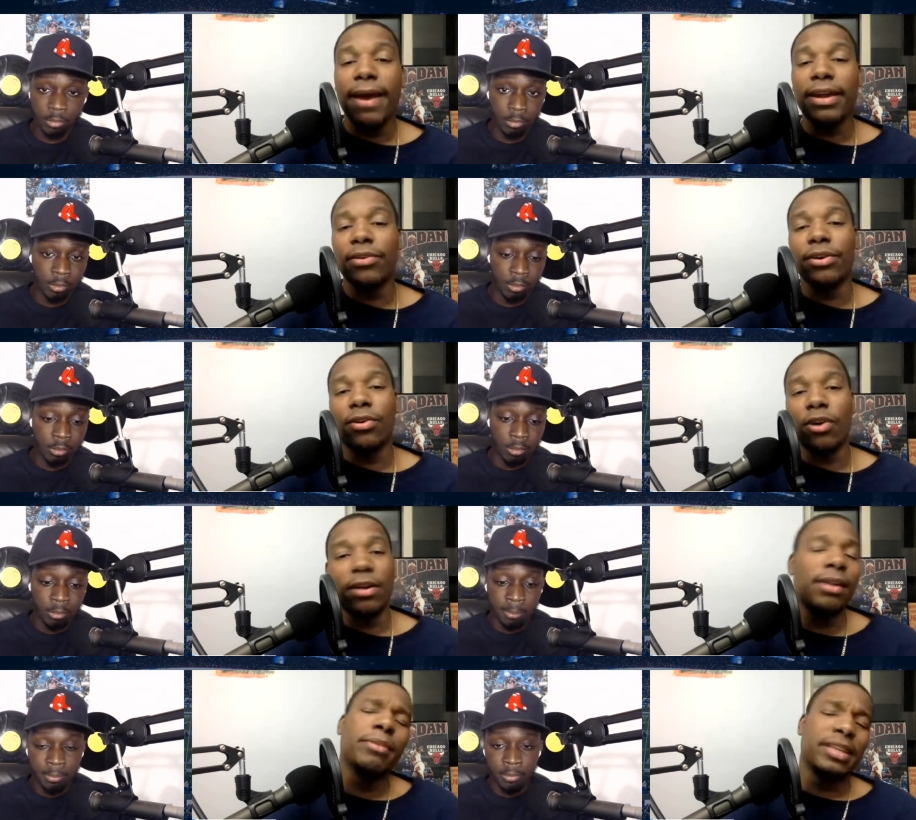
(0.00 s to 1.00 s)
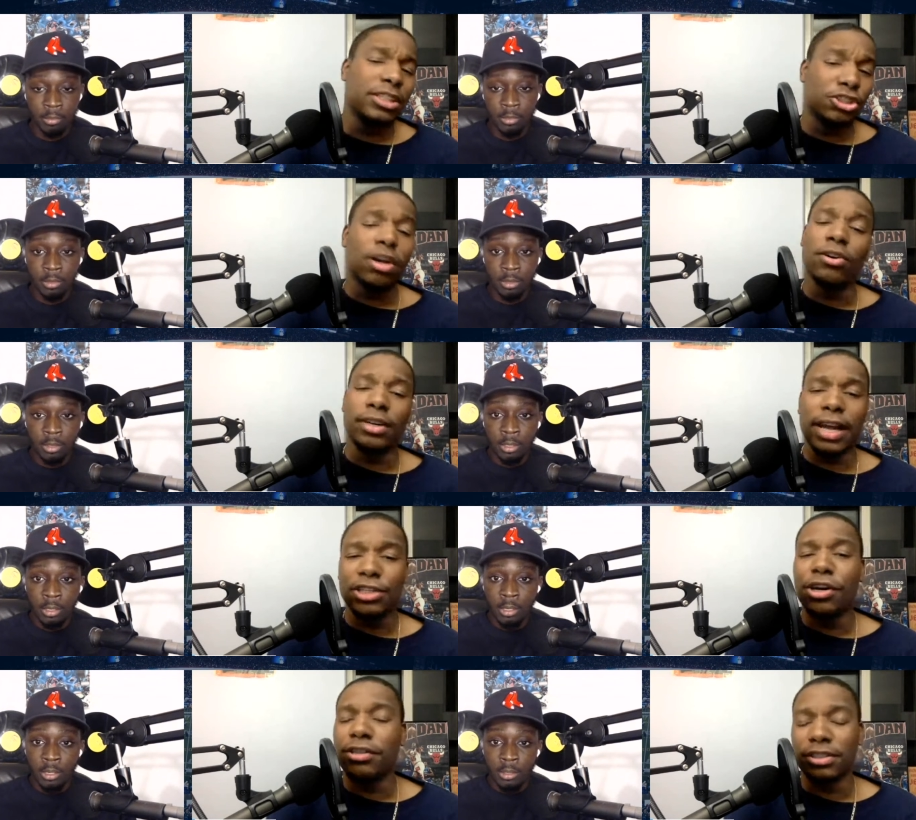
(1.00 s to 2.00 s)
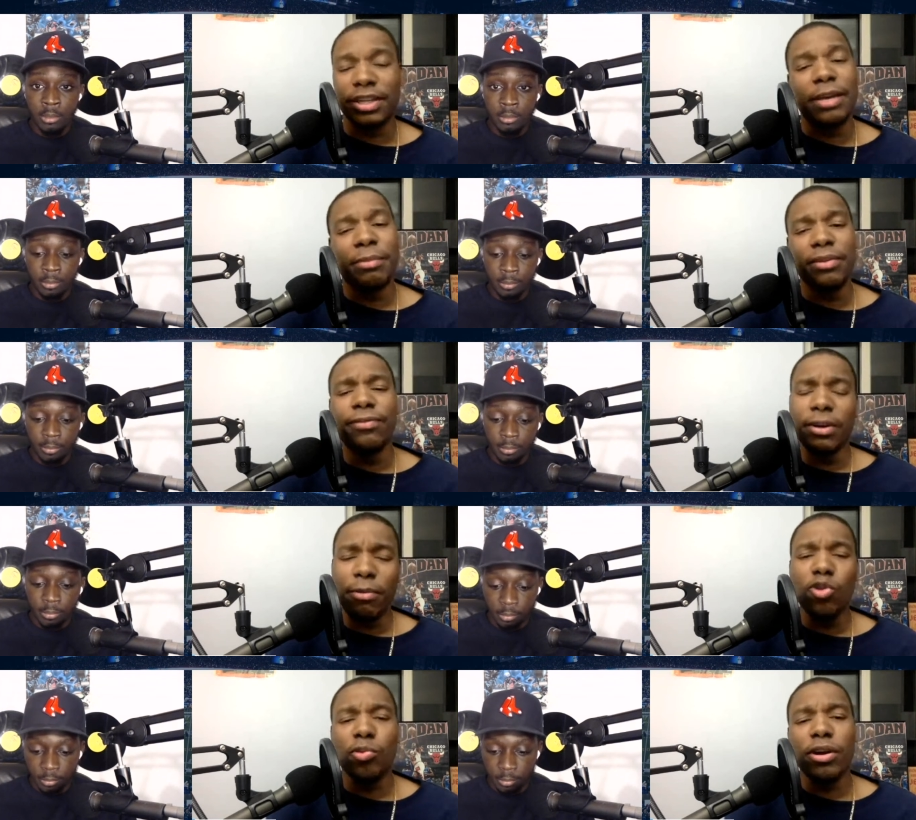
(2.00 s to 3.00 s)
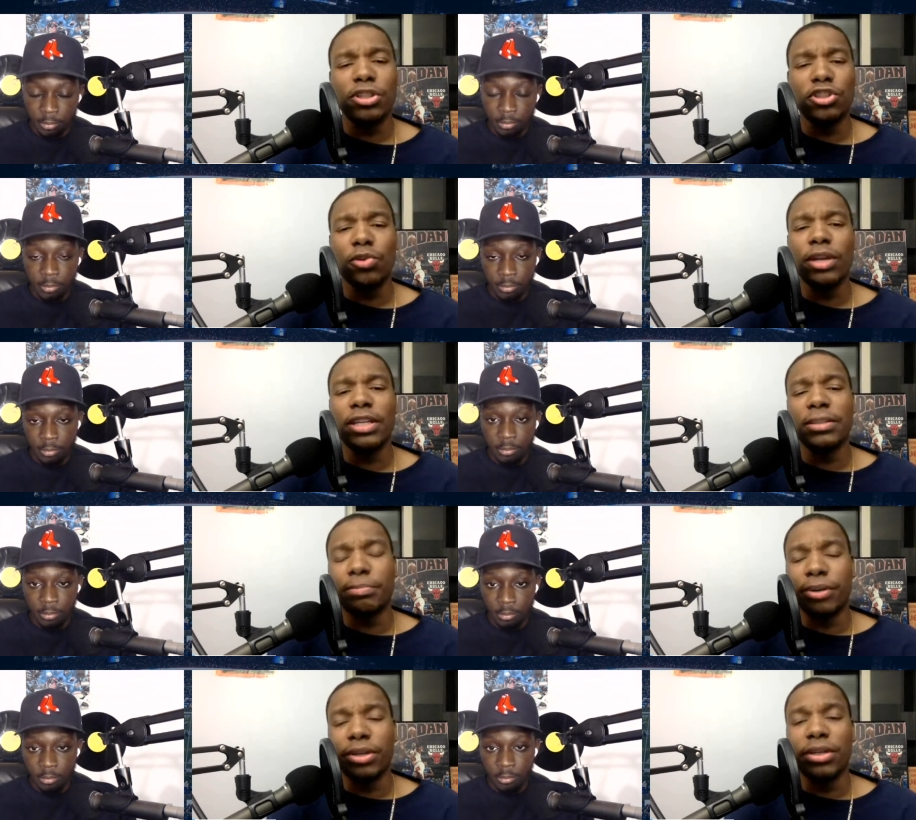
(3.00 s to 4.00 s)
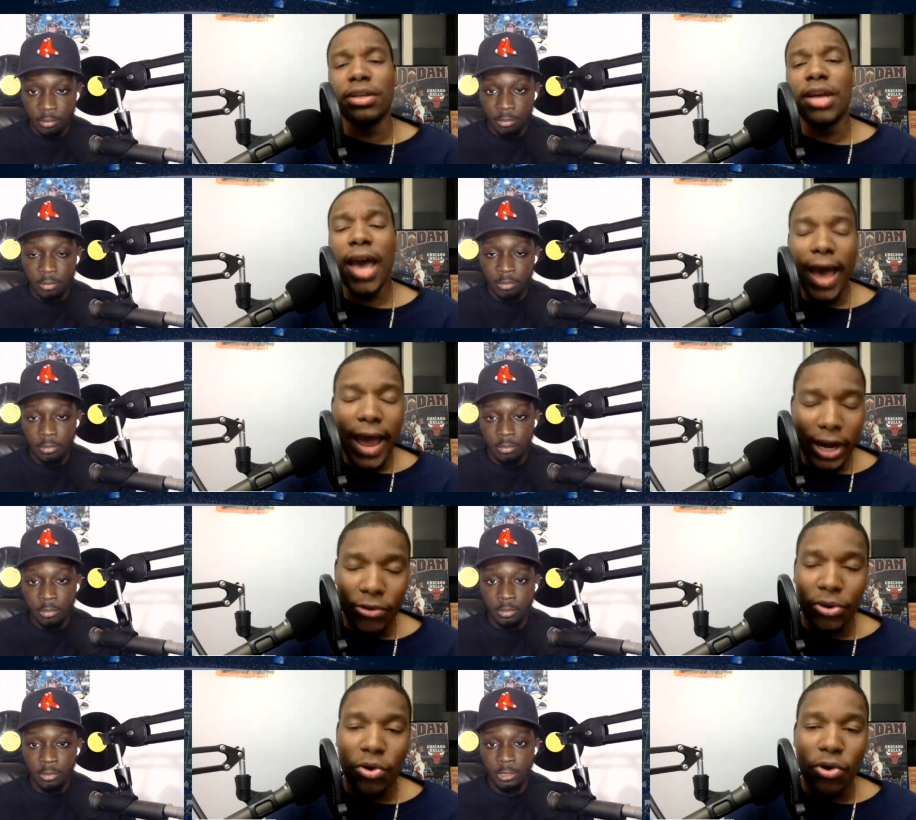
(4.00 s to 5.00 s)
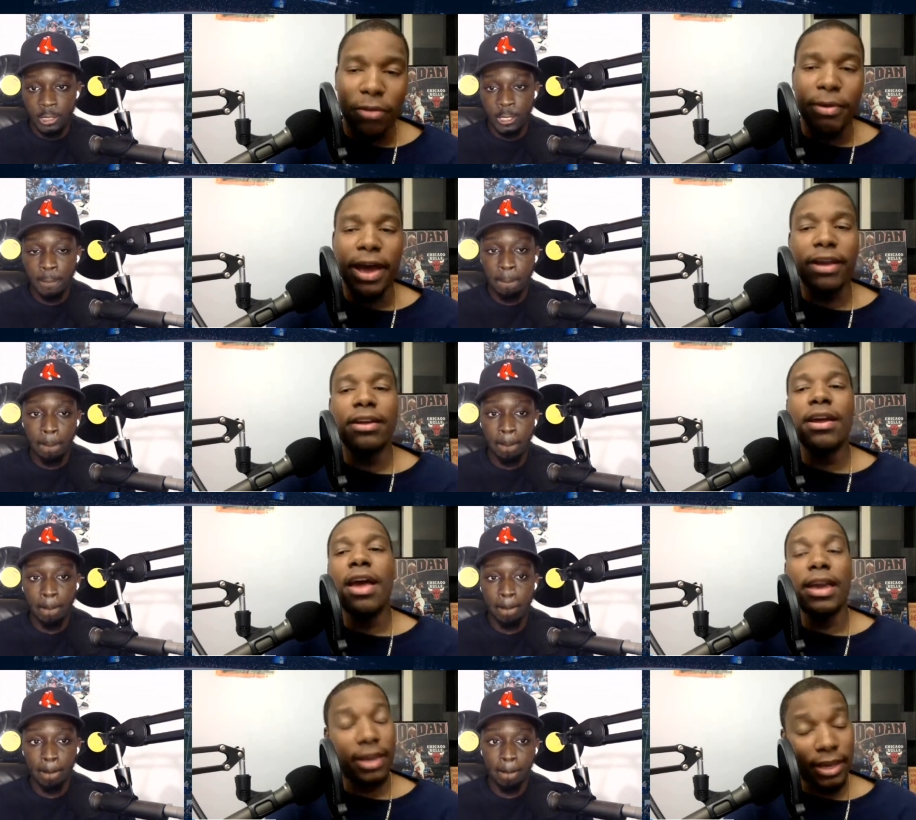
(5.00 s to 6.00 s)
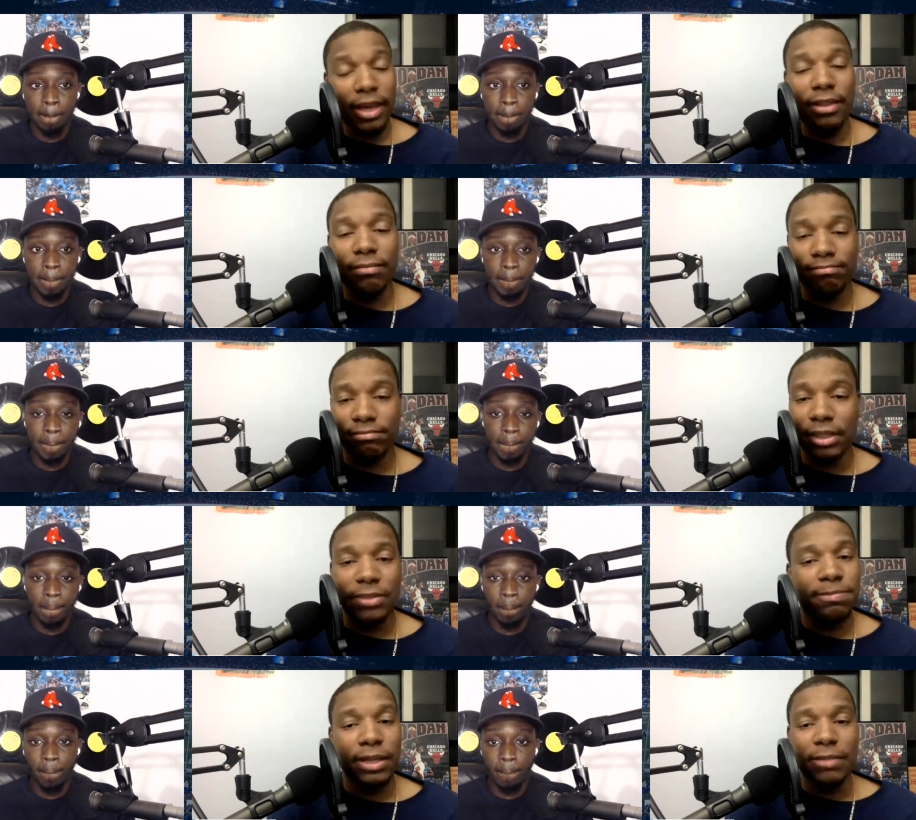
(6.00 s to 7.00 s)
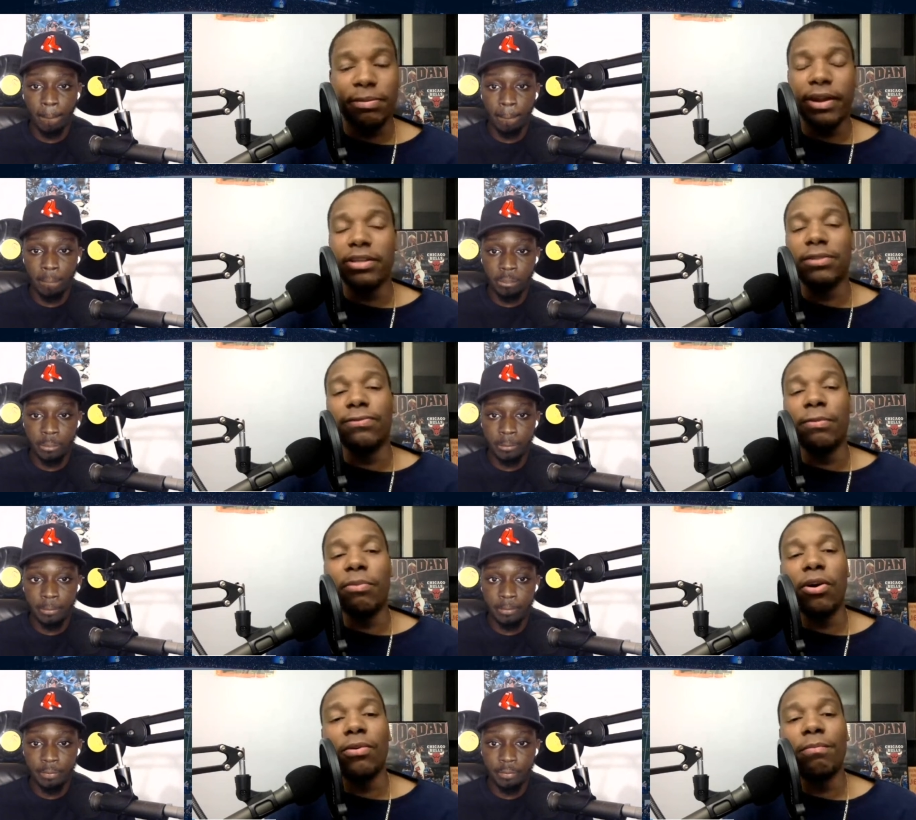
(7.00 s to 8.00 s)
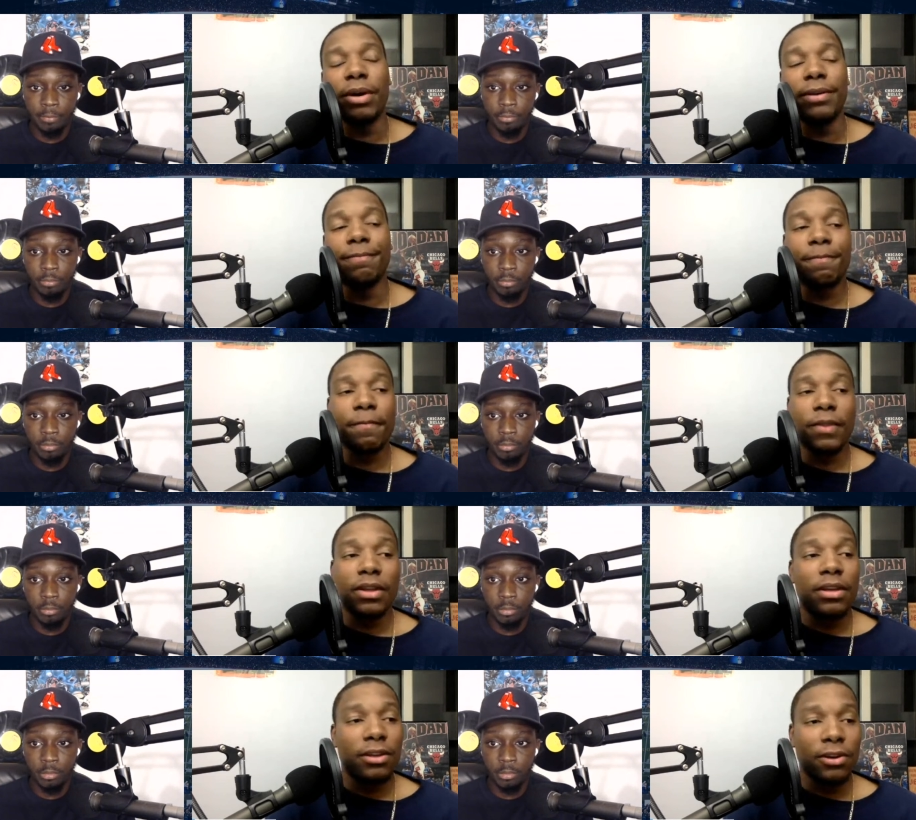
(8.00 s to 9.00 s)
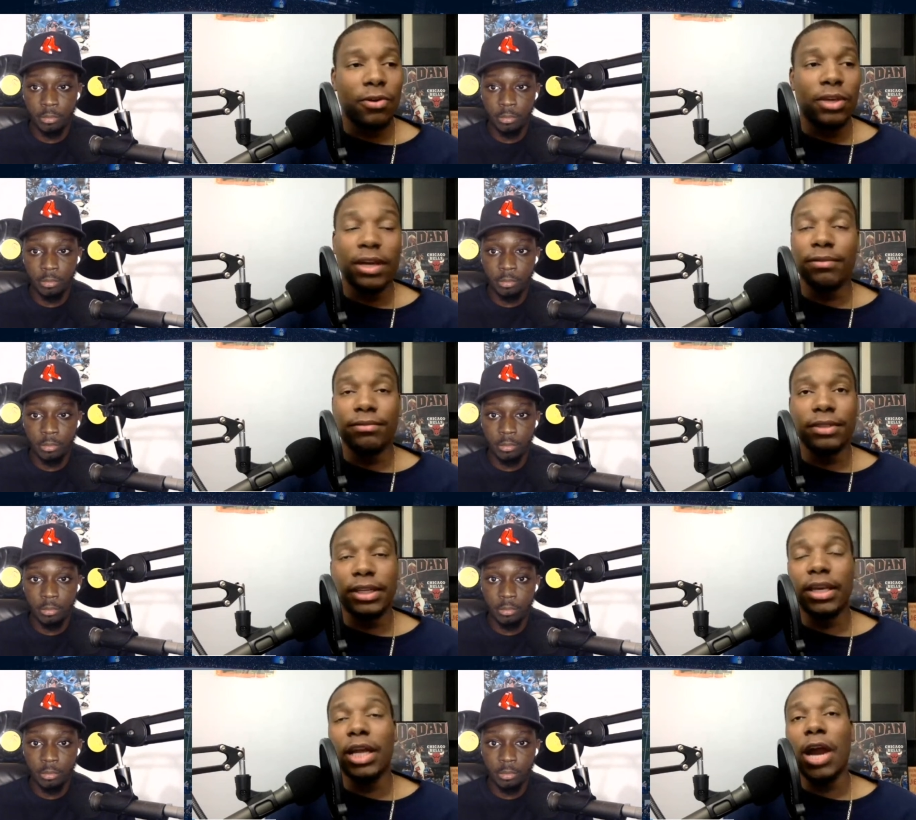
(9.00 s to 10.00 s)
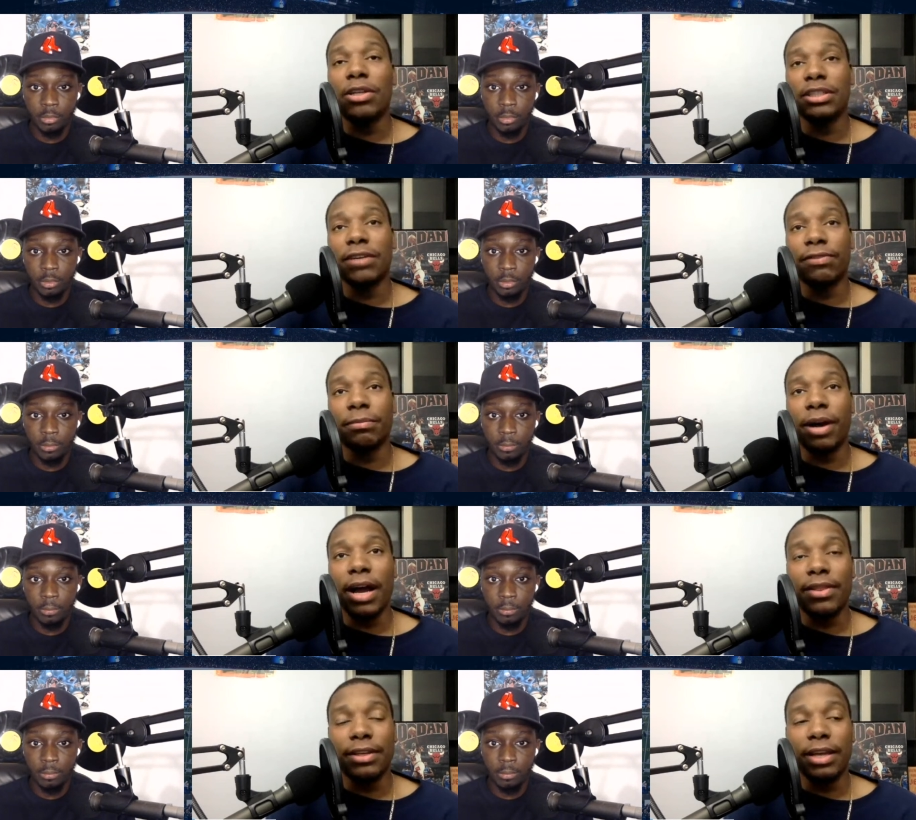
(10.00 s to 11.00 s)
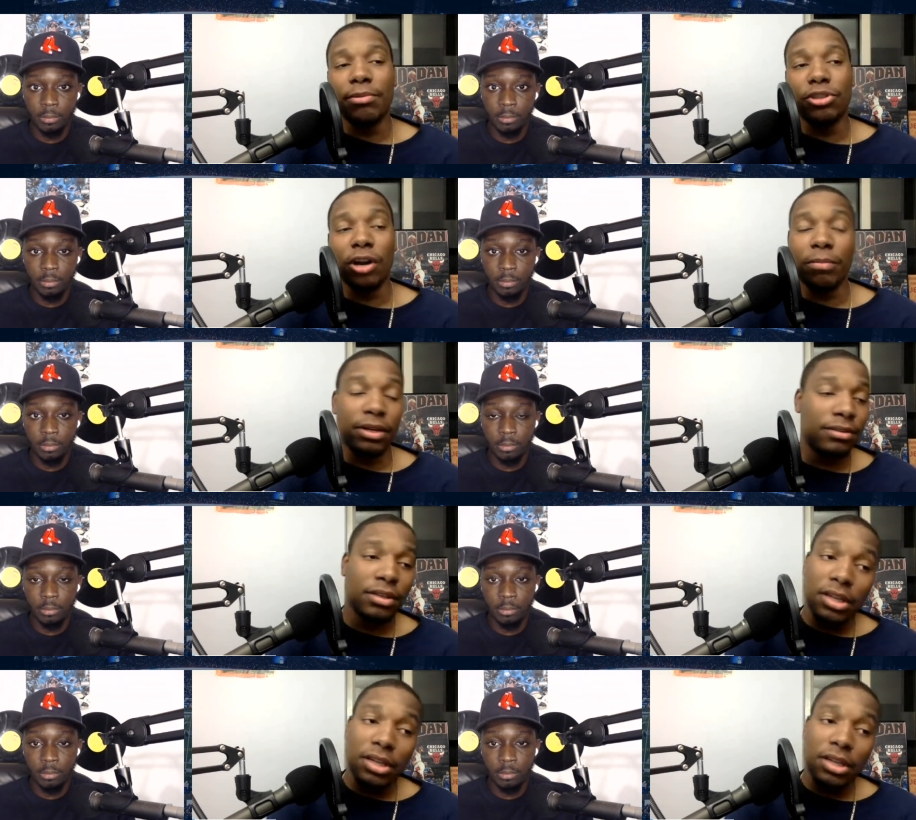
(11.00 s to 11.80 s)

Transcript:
Speaker 1: accurate. Well, I mean, he struggled in that Chargers game, but for the most part, he's shown that he's a pretty accurate quarterback and can get his his players the football. But you know, yeah, N'Keal Harry is definitely behind the depth chart, but